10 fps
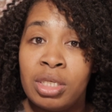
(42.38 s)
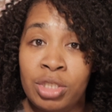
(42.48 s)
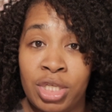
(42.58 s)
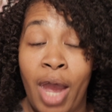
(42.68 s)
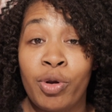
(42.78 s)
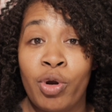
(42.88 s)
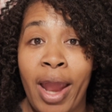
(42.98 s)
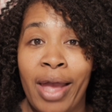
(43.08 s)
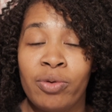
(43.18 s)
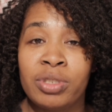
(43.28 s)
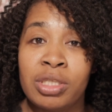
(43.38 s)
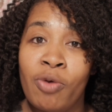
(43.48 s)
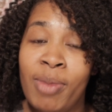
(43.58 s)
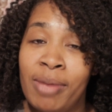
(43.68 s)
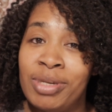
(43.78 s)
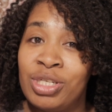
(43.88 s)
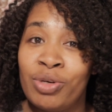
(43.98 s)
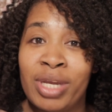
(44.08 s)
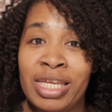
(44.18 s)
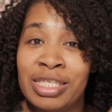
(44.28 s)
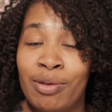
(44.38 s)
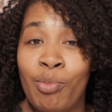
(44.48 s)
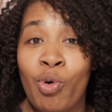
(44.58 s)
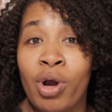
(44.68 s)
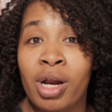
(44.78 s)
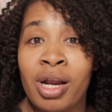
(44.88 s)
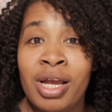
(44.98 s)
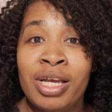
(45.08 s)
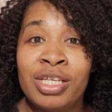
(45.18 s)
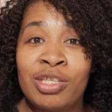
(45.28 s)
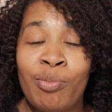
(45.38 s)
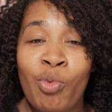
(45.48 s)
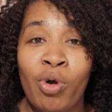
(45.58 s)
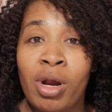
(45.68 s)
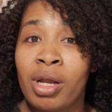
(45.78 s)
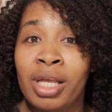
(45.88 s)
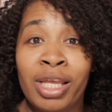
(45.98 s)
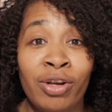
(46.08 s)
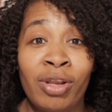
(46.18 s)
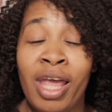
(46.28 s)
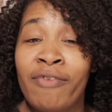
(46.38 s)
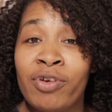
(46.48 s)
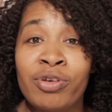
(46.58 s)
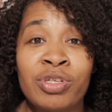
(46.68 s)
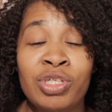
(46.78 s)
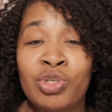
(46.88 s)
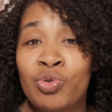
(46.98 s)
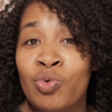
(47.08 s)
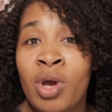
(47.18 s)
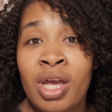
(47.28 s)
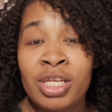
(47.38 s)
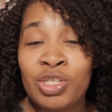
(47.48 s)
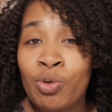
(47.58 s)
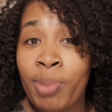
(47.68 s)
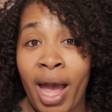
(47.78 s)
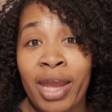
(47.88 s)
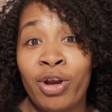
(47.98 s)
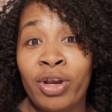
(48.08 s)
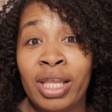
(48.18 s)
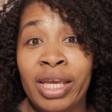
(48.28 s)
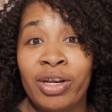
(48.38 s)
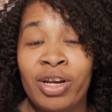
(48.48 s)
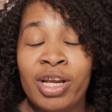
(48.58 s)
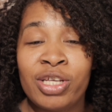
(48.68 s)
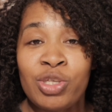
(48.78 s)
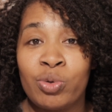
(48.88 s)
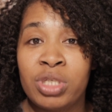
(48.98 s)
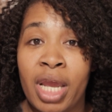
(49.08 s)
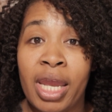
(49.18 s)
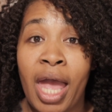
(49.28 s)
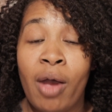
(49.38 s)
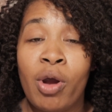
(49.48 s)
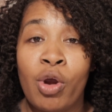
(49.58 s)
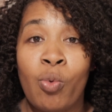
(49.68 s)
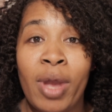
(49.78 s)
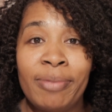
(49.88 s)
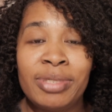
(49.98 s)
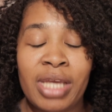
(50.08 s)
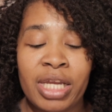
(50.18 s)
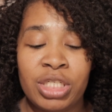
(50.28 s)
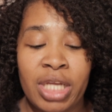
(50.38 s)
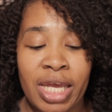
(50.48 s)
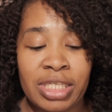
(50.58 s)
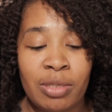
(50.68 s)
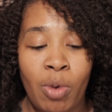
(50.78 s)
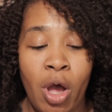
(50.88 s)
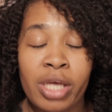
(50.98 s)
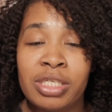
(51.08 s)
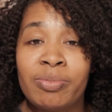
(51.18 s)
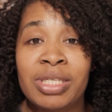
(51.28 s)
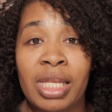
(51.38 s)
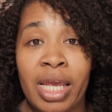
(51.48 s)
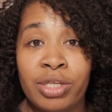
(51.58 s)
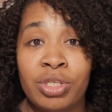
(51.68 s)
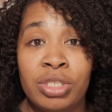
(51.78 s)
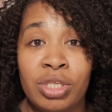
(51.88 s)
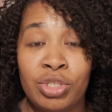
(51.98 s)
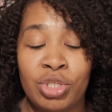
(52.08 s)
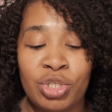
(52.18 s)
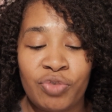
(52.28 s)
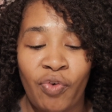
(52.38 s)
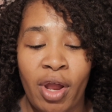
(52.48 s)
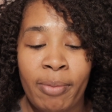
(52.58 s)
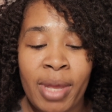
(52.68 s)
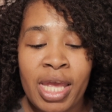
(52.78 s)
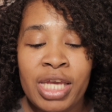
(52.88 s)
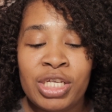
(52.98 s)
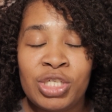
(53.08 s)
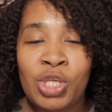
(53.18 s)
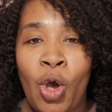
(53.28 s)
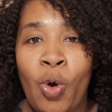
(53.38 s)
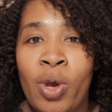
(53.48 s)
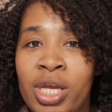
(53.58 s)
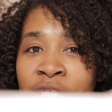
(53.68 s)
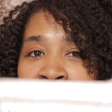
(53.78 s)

shout her out so maybe she'll get some more some more glitter lovers to to buy her glitter so check out her website she has some awesome selections to choose from so